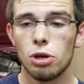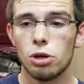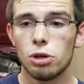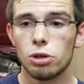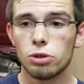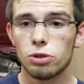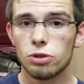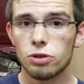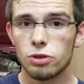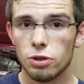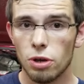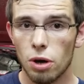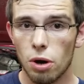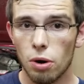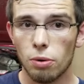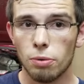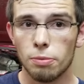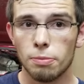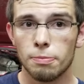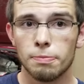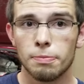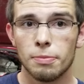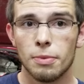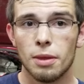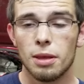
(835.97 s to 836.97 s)
So
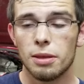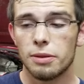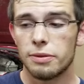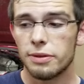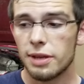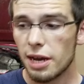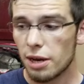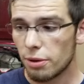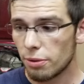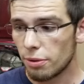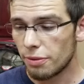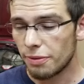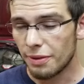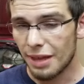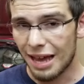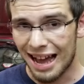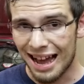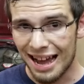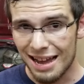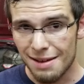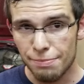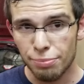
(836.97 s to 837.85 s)
now I